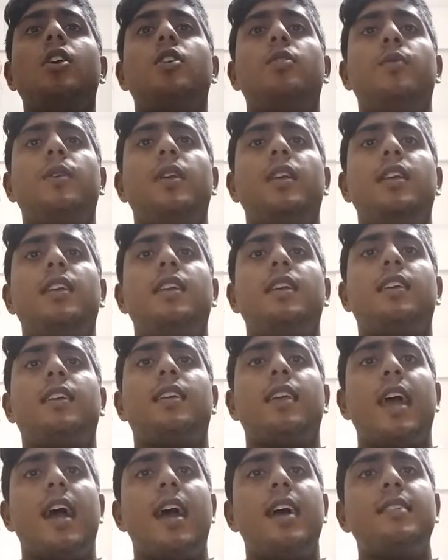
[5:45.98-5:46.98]
We
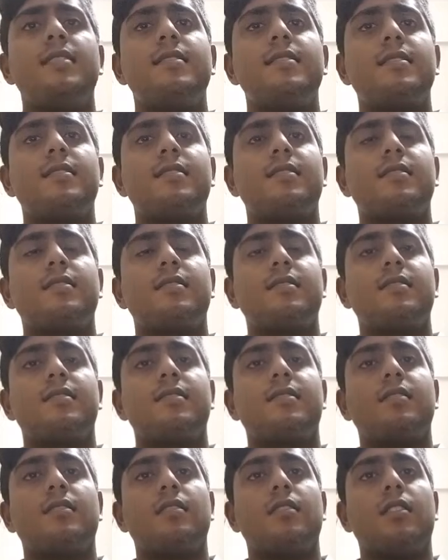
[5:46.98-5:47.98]
can't
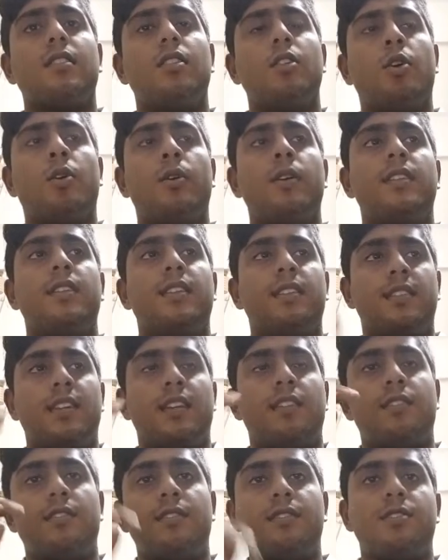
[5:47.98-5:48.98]
lower the
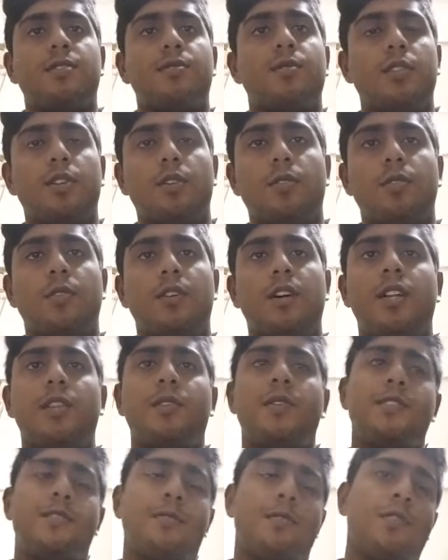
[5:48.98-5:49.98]
tether too low,
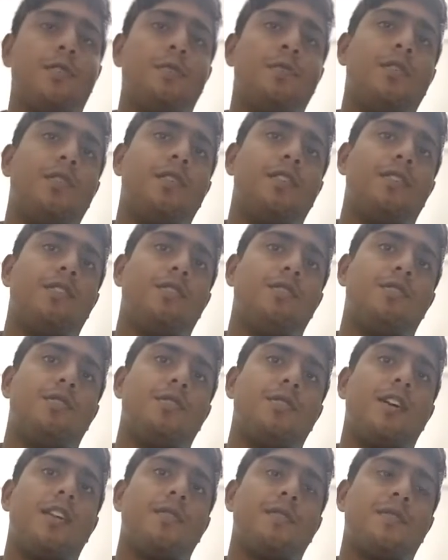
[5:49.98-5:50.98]
otherwise it would burn due
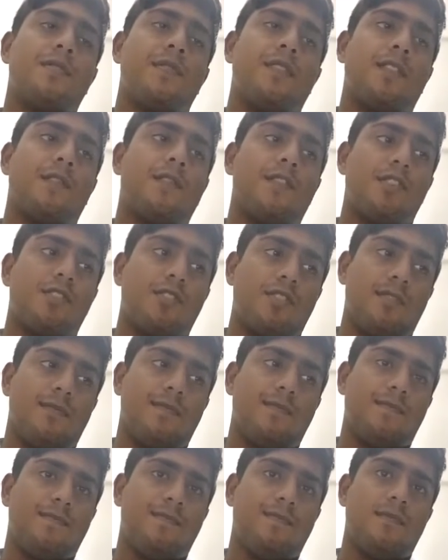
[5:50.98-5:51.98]
to atmospheric friction.
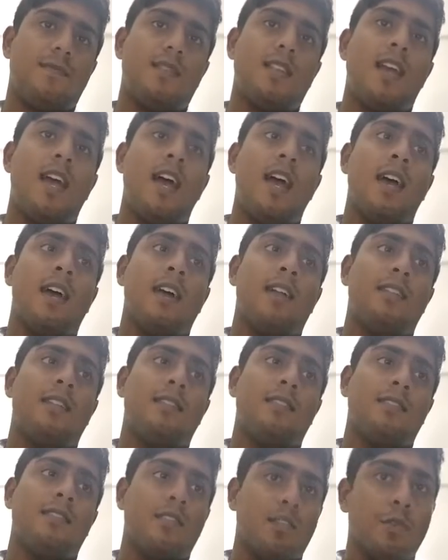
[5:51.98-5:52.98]

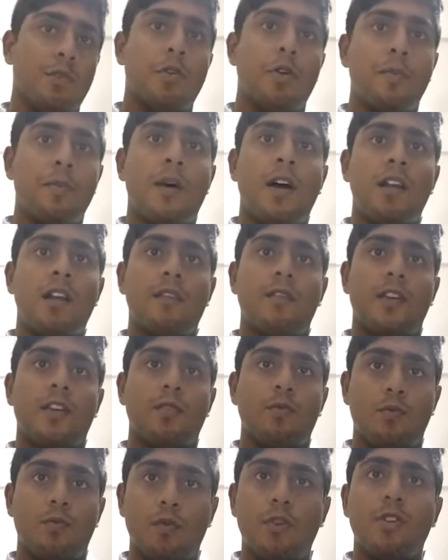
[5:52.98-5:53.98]
And the lower part of
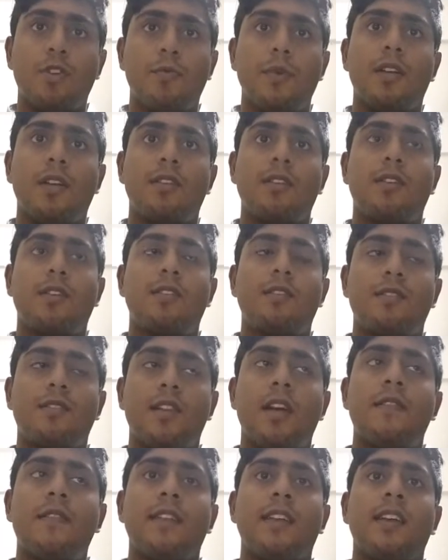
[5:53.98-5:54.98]
it would be
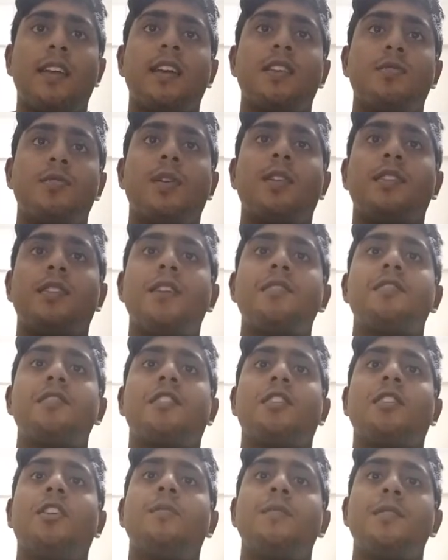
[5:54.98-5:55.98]
traveling at
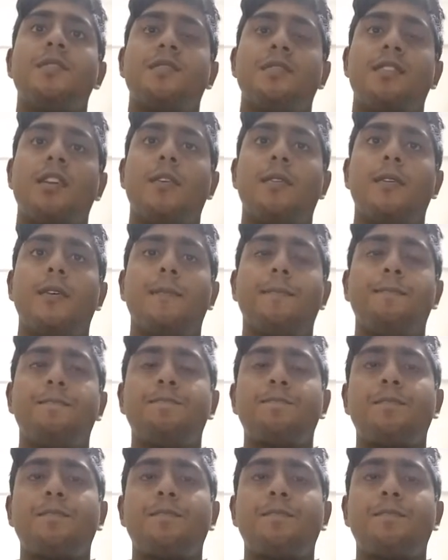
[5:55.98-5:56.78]
12,000 kilometers an hour.